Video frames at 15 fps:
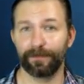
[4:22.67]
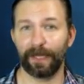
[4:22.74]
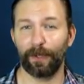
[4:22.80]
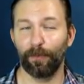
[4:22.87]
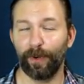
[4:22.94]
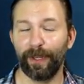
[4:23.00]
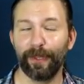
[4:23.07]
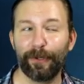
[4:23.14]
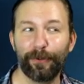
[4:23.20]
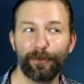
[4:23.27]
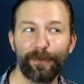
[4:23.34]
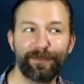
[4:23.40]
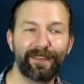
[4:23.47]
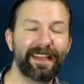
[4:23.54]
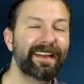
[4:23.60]
And one of the
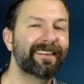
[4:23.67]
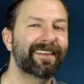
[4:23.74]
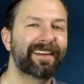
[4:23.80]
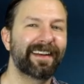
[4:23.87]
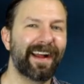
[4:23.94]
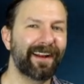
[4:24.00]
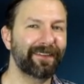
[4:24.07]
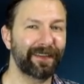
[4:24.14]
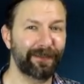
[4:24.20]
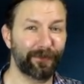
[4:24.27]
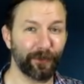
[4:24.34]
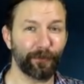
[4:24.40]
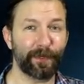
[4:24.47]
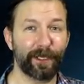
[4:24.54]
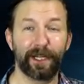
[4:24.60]
coolest things that it actually
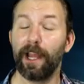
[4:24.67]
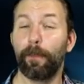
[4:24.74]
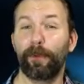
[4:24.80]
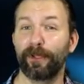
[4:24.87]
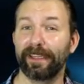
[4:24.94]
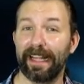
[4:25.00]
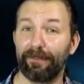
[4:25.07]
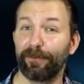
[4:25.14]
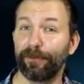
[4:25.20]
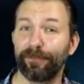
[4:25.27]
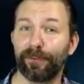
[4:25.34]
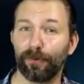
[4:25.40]
took me a couple levels